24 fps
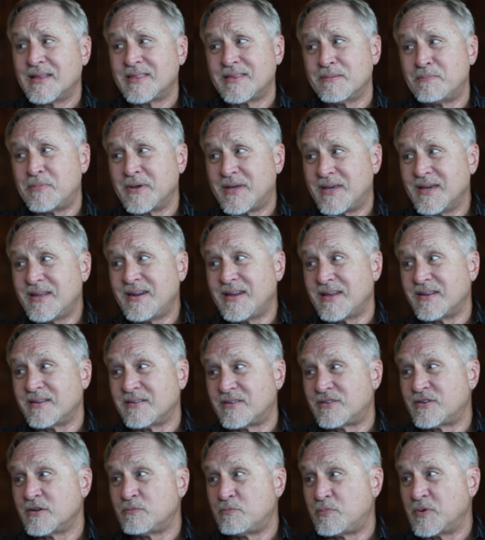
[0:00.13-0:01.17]
The
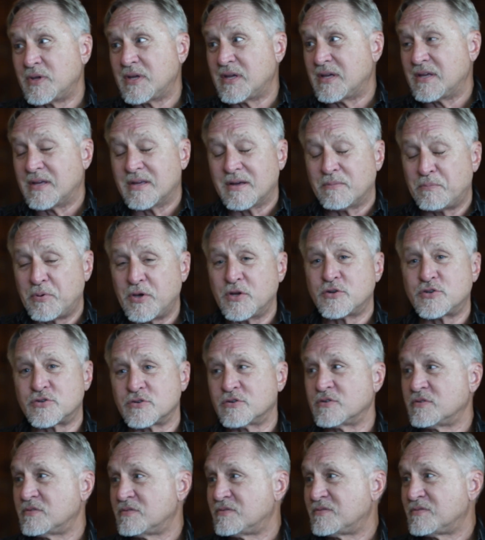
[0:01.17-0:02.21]
beginning could be a
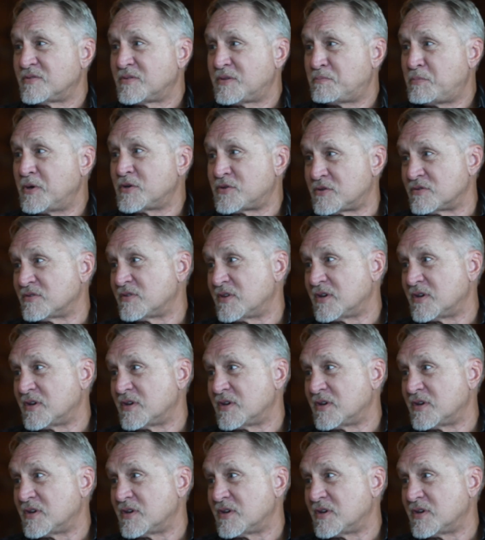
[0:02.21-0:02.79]
picture. Picture